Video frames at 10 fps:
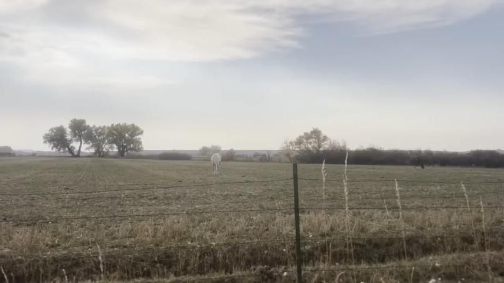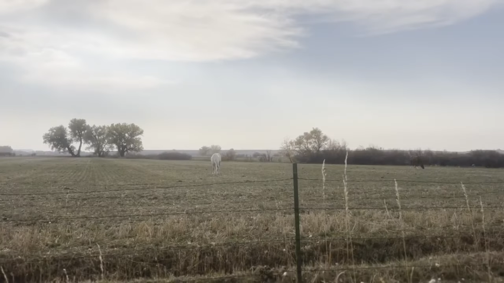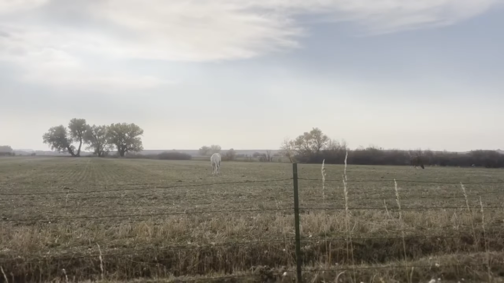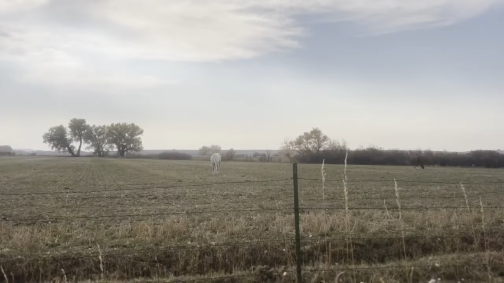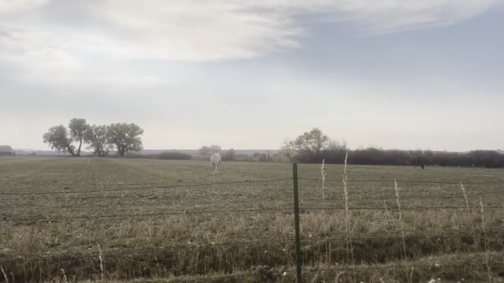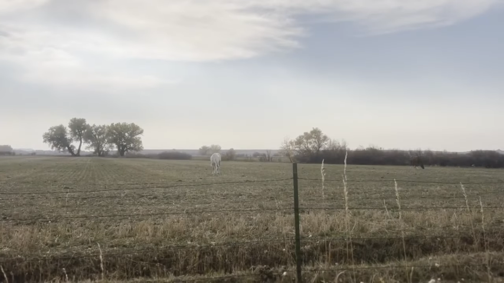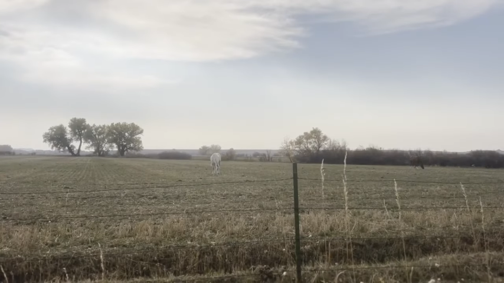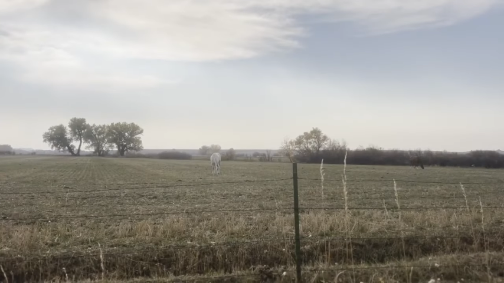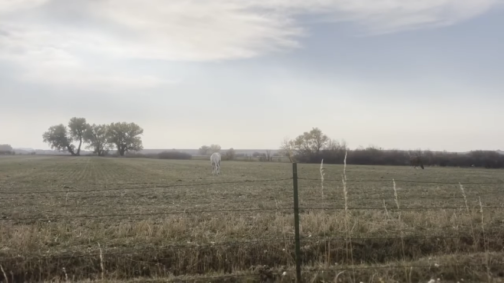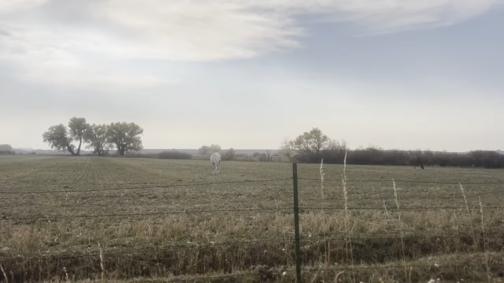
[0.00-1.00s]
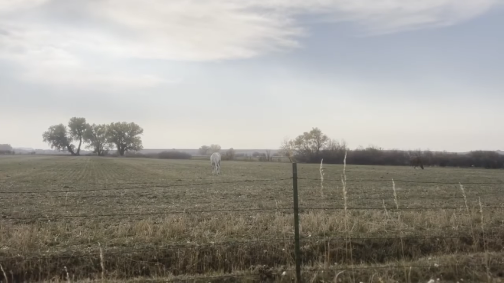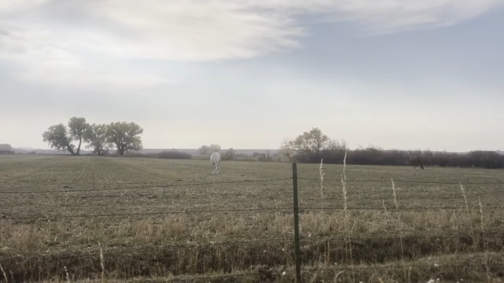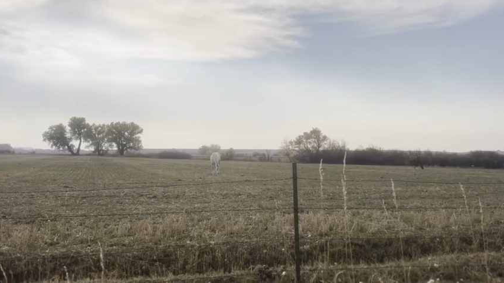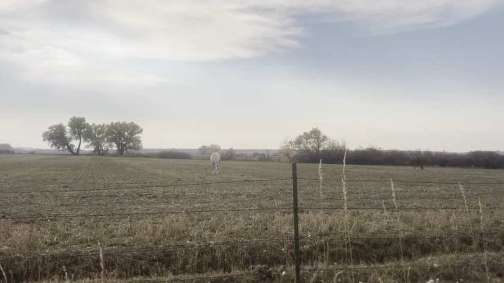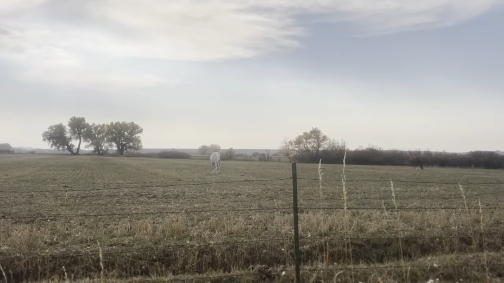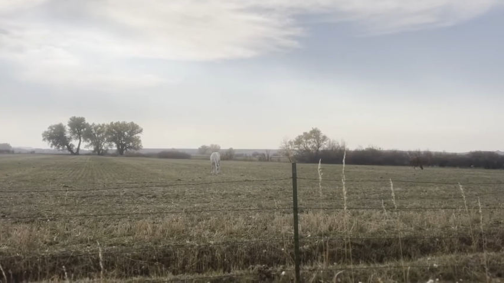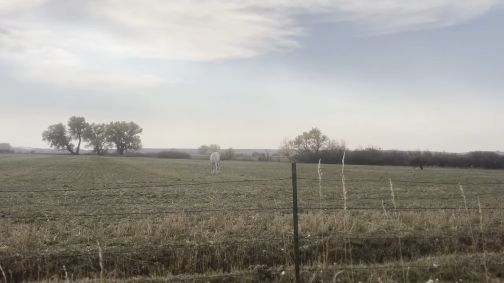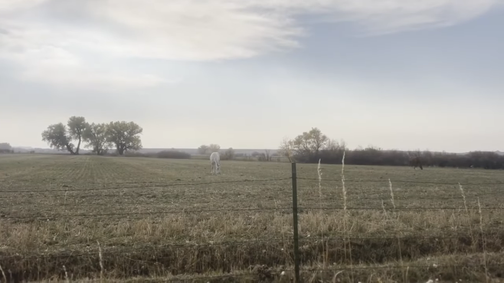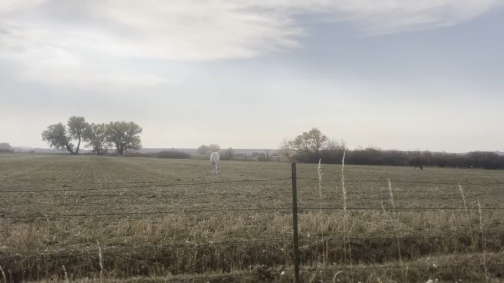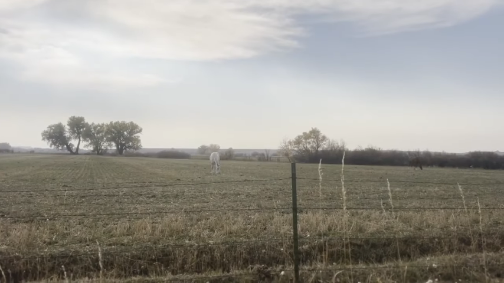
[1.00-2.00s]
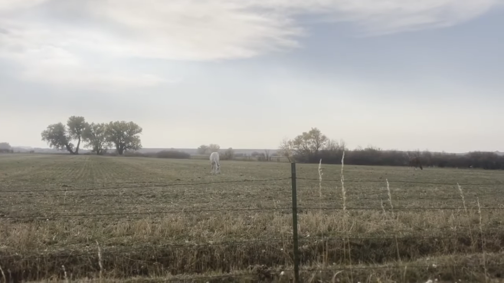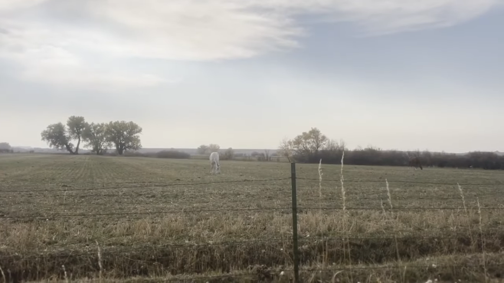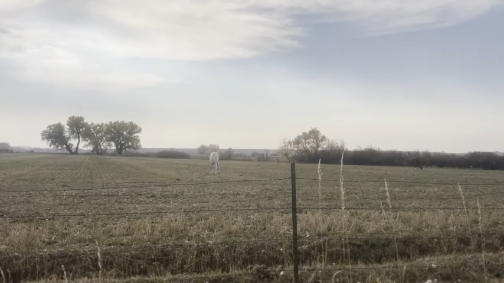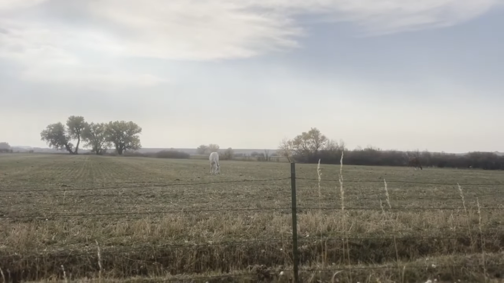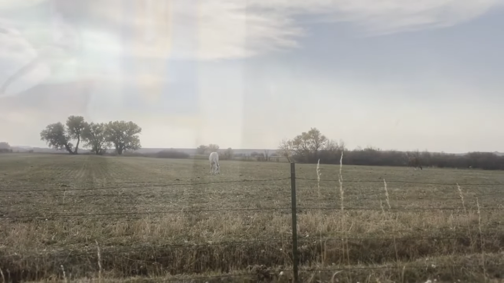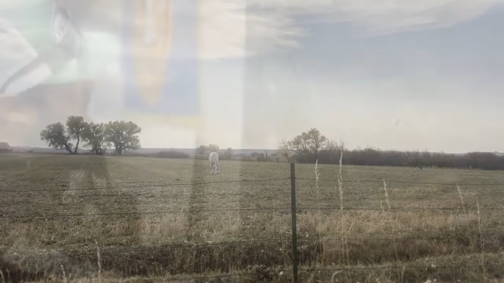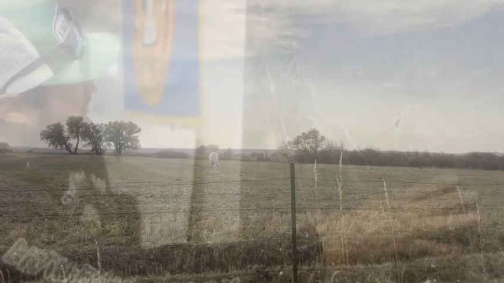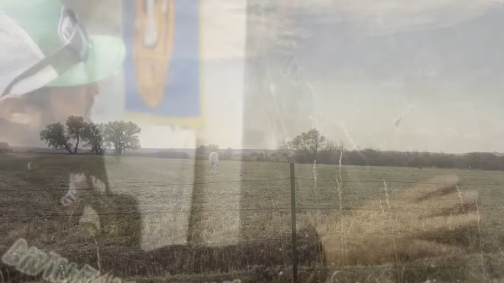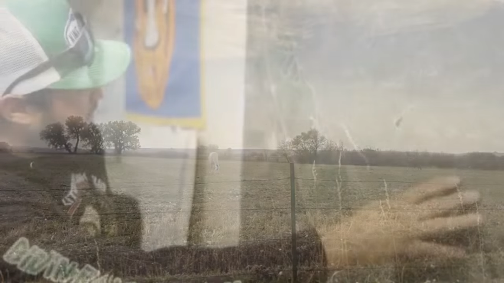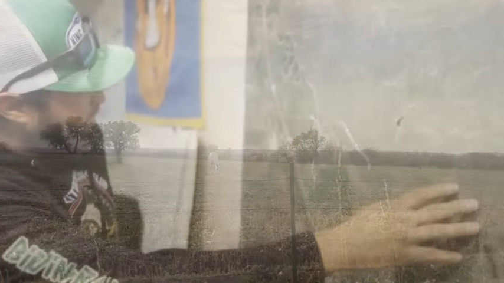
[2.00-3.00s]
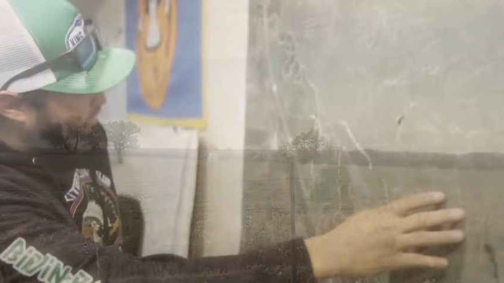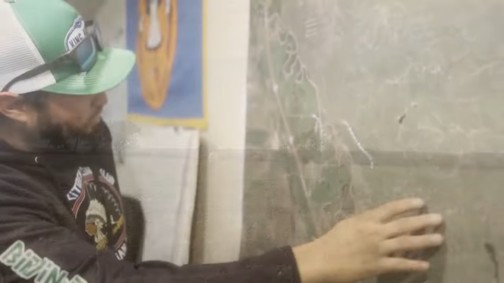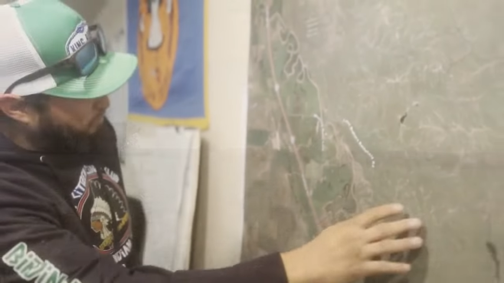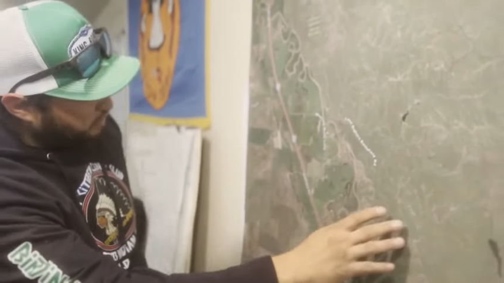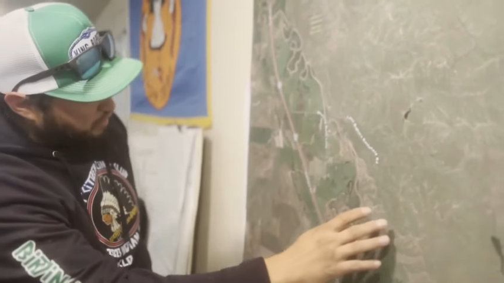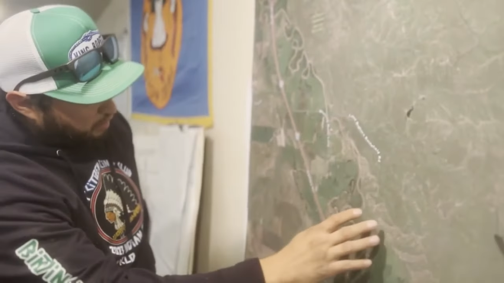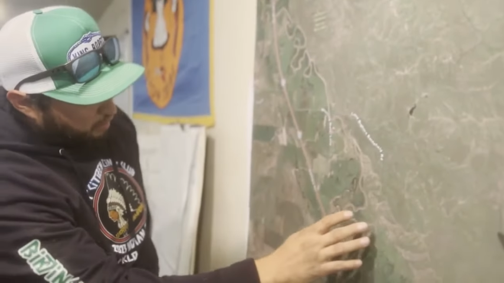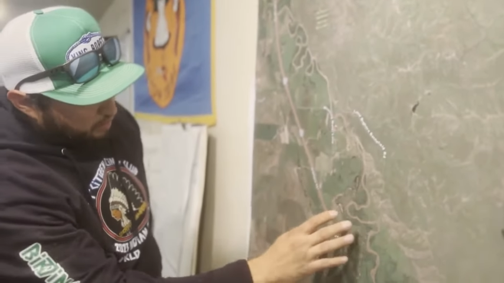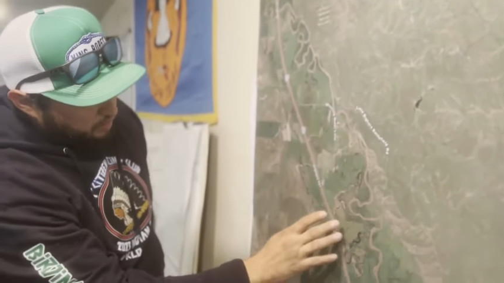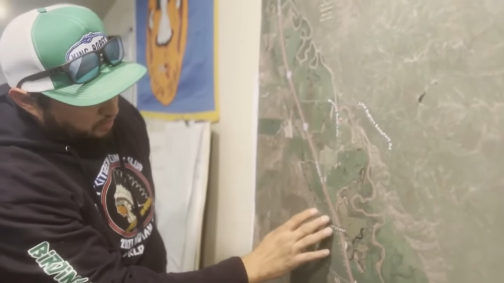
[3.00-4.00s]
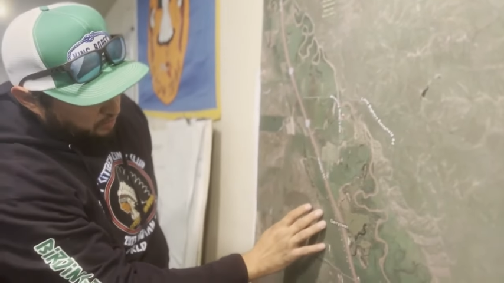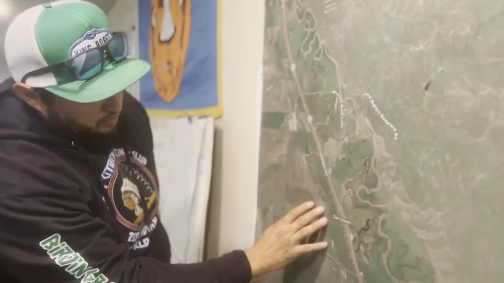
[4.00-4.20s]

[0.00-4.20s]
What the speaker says: [unreadable: no face in view]